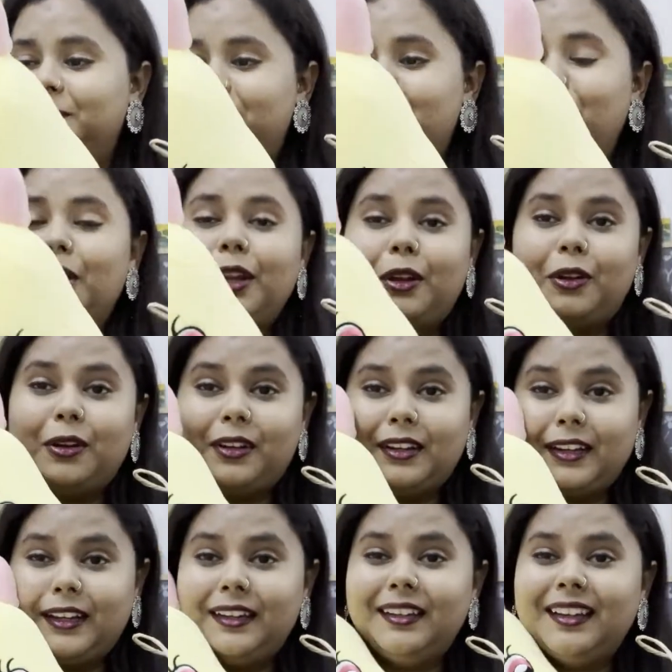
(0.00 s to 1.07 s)
unicorn
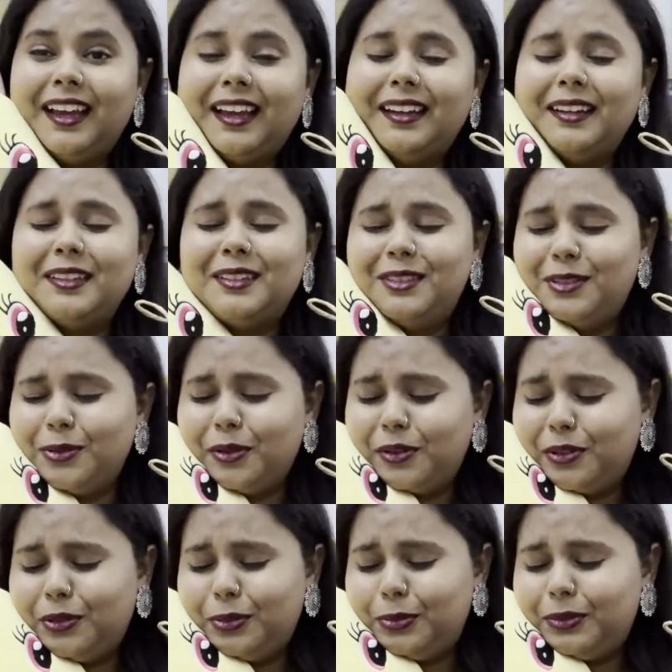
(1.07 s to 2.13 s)
kind, and it's so
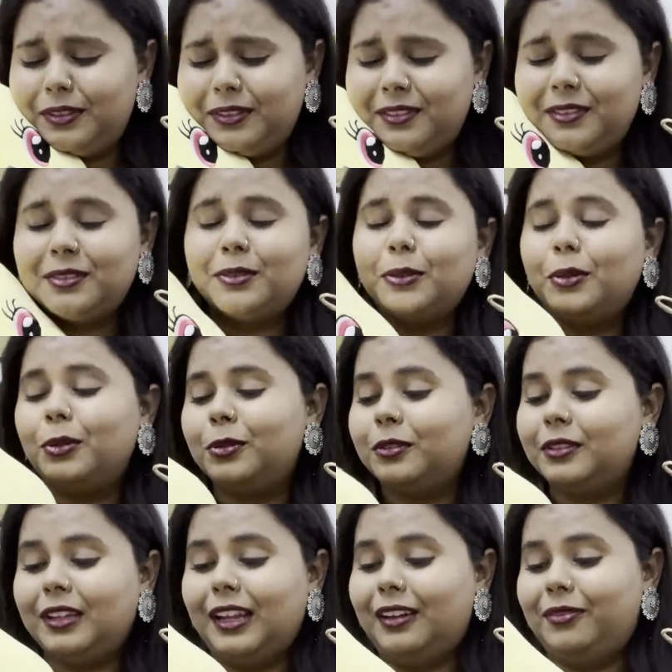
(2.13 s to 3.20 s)
cute, so
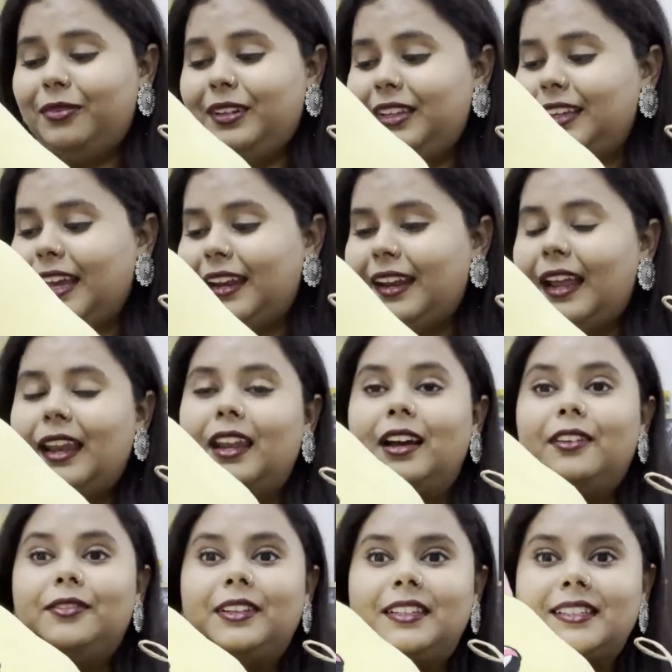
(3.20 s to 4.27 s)
lovely, and I
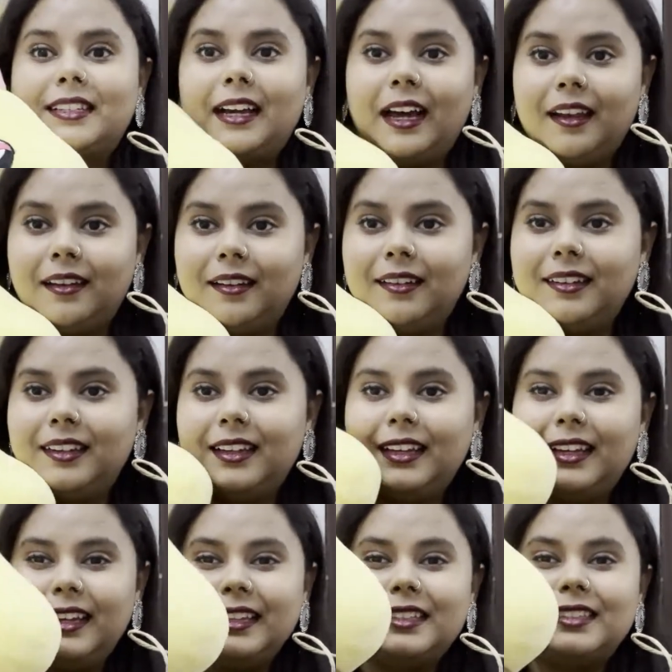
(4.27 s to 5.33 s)
love its color.
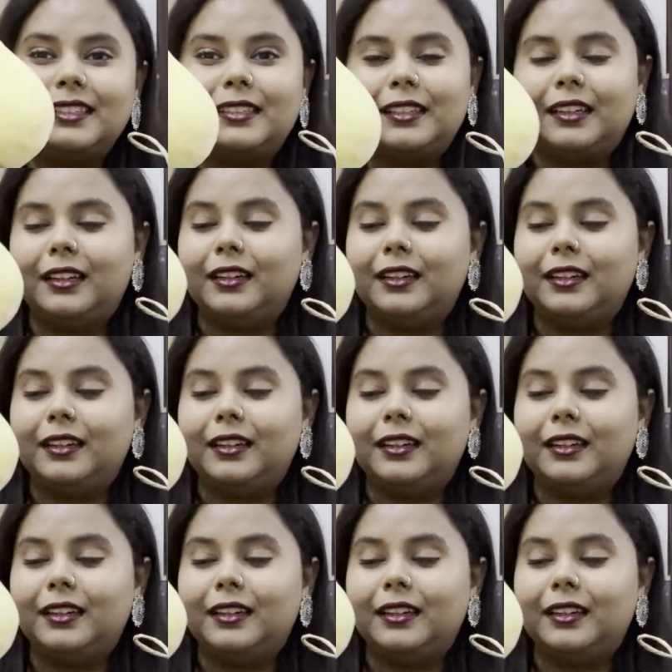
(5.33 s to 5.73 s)
It's